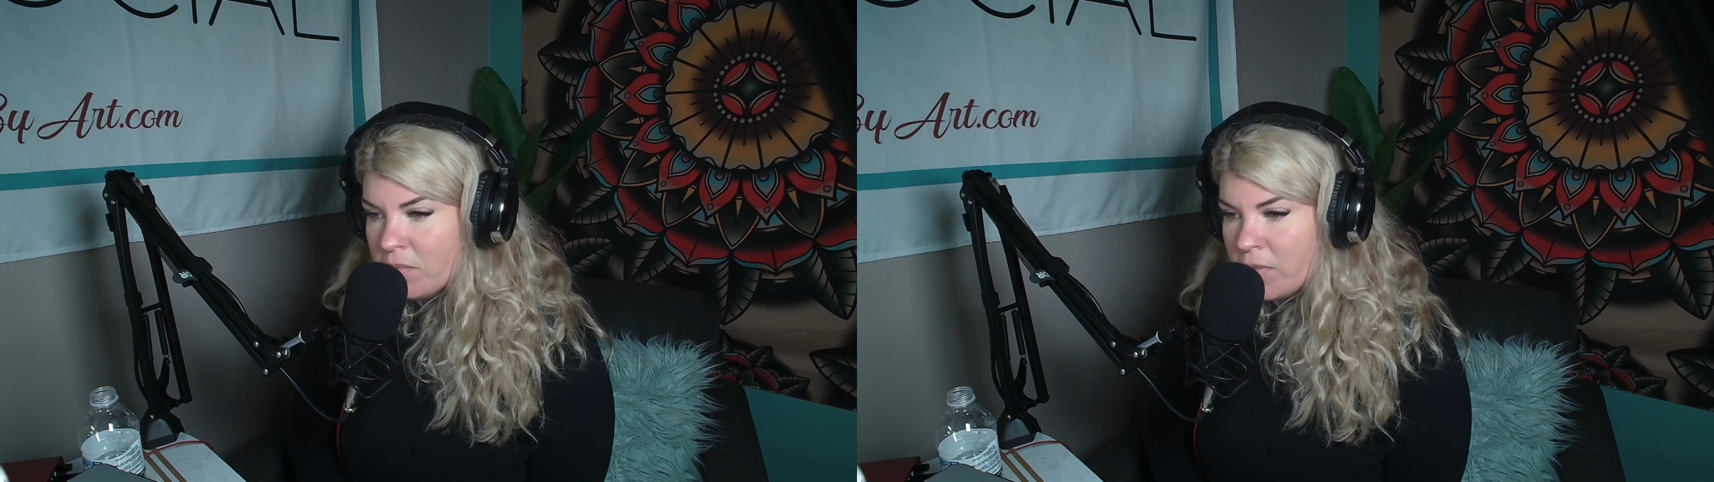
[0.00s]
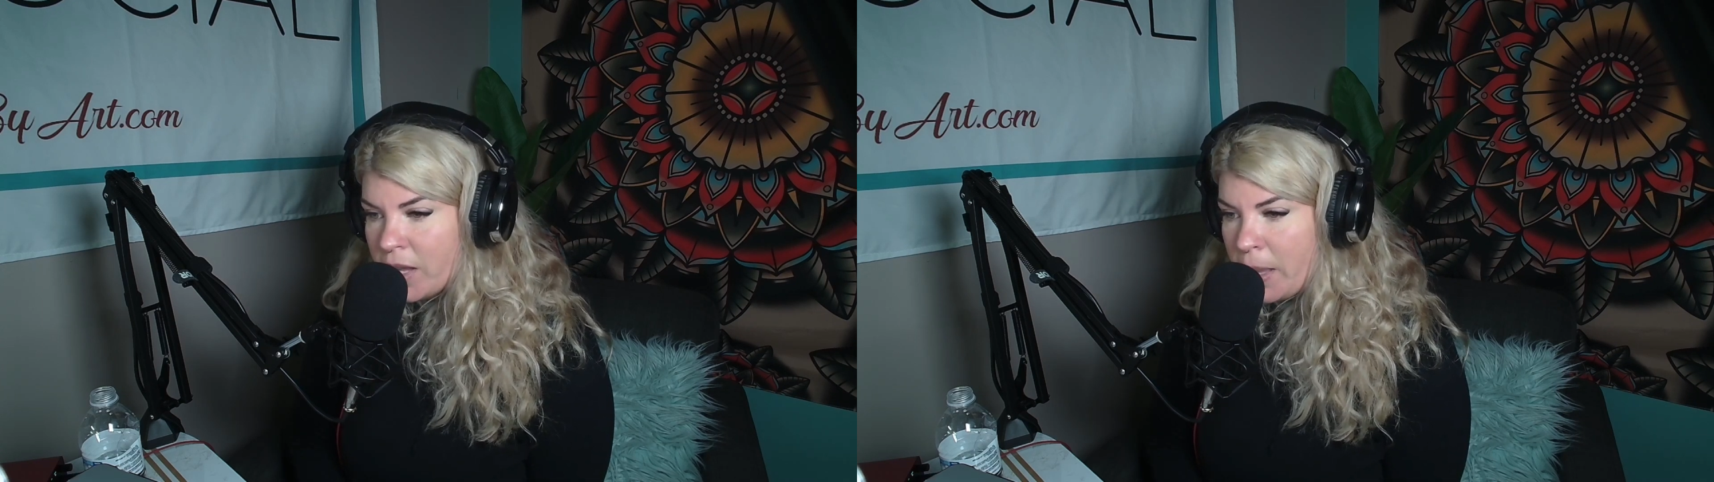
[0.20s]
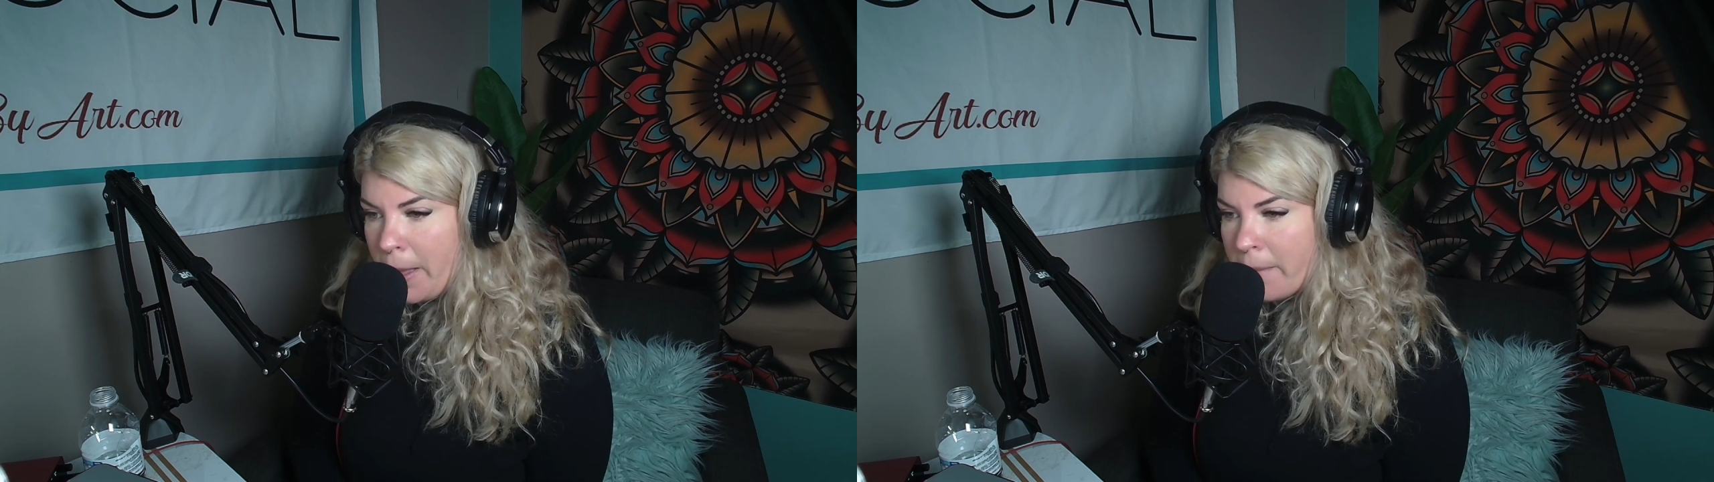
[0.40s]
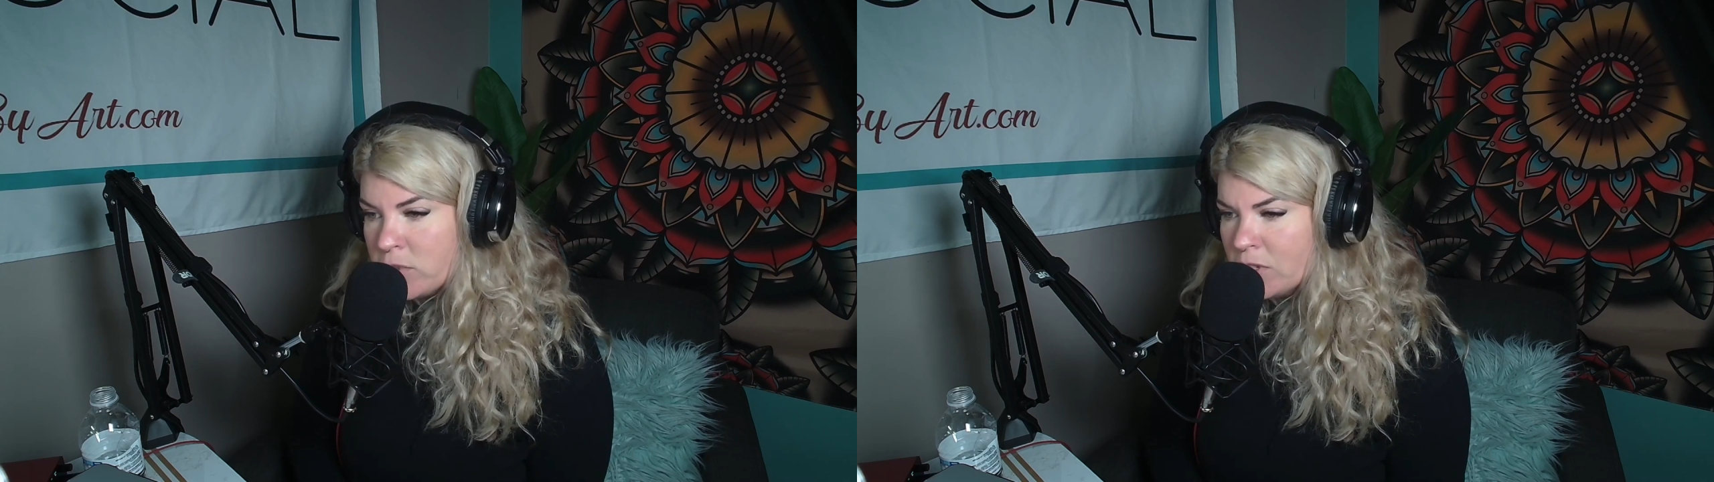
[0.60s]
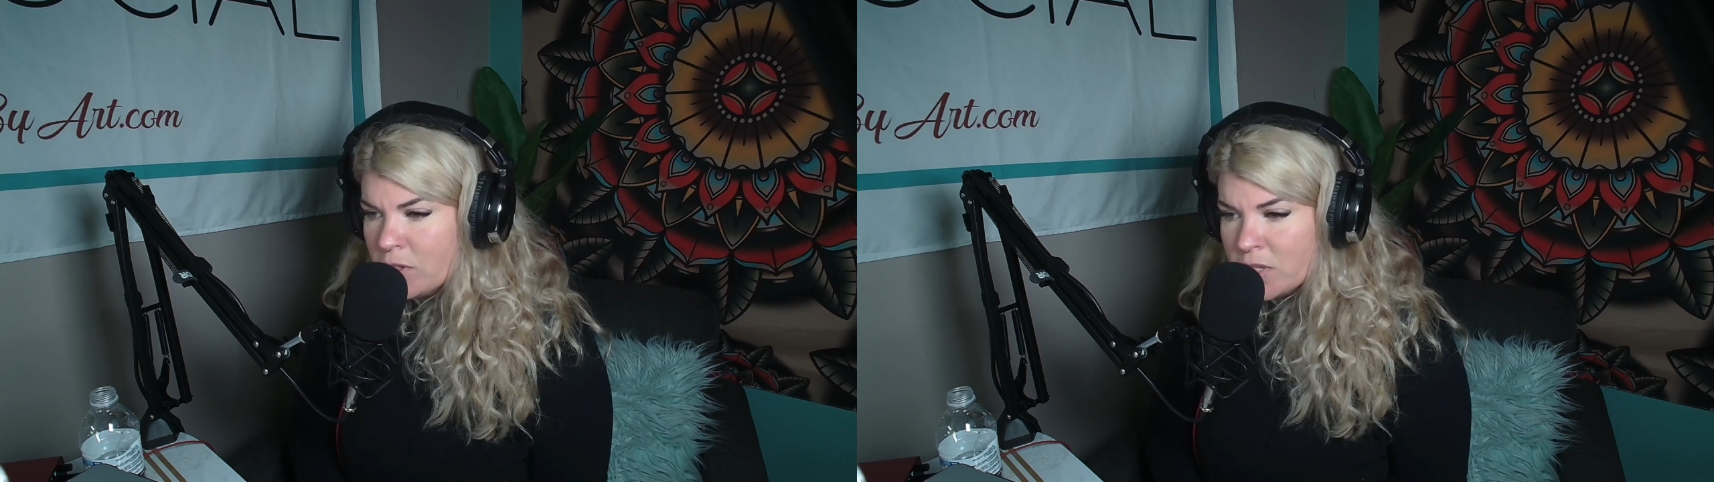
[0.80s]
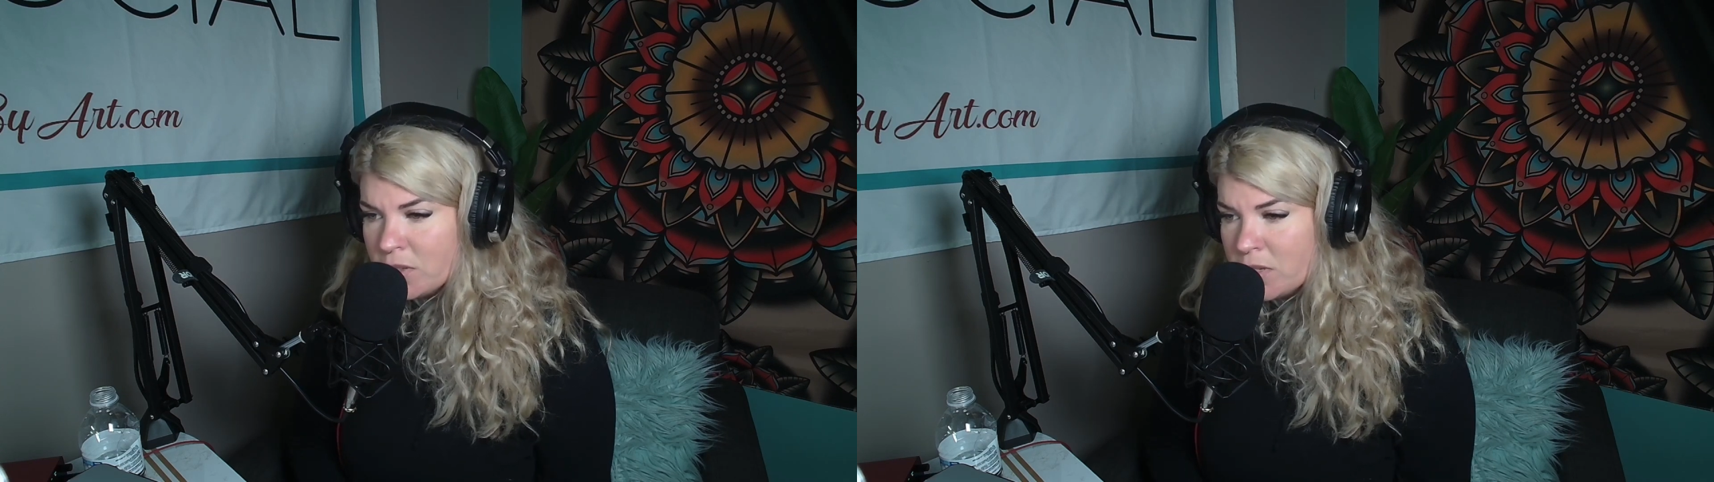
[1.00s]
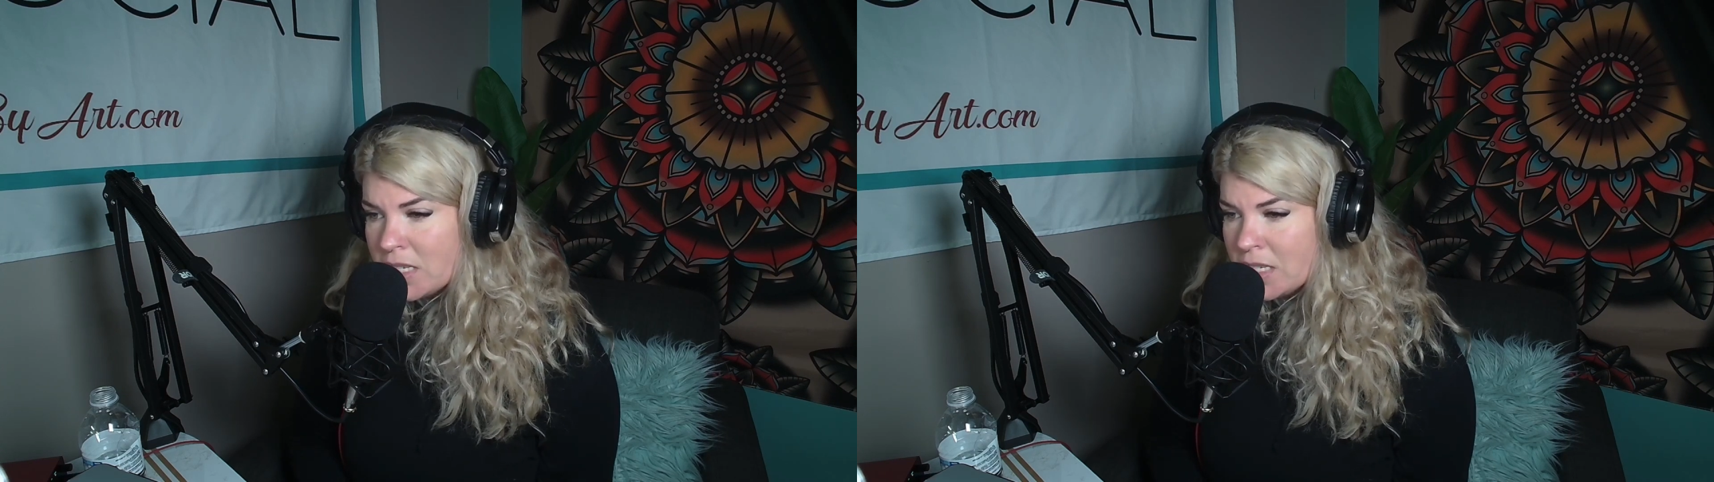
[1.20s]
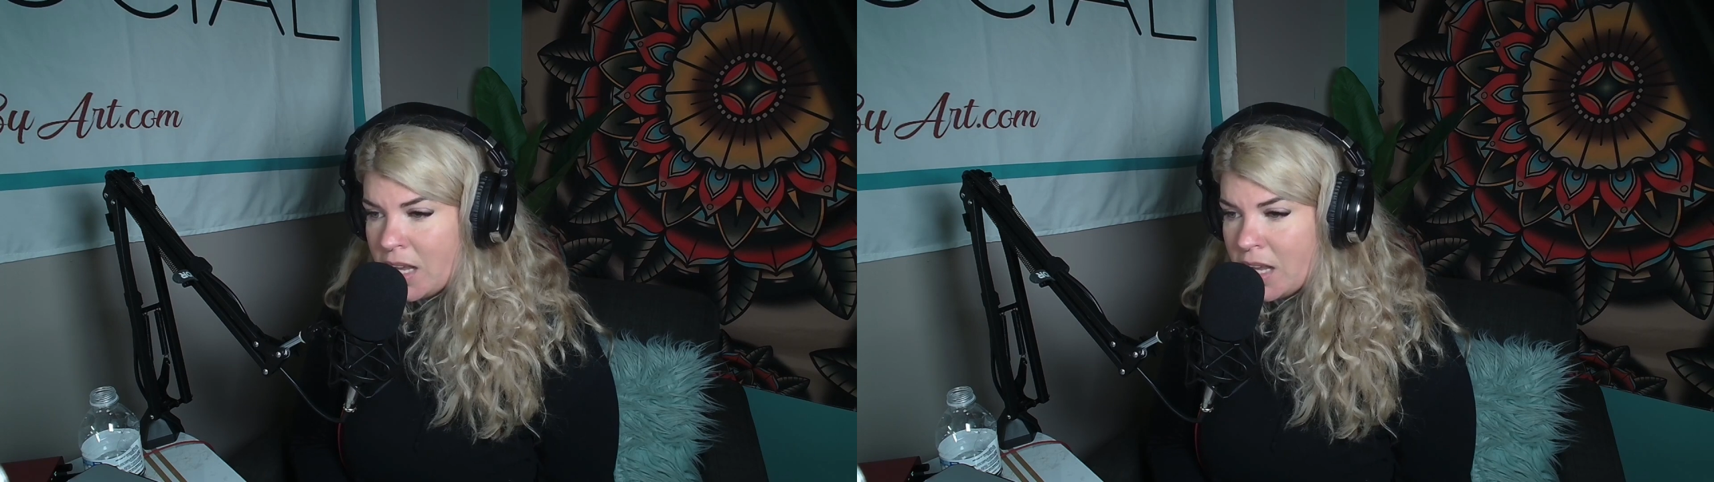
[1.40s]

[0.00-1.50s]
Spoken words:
But I'm sure there was a reason.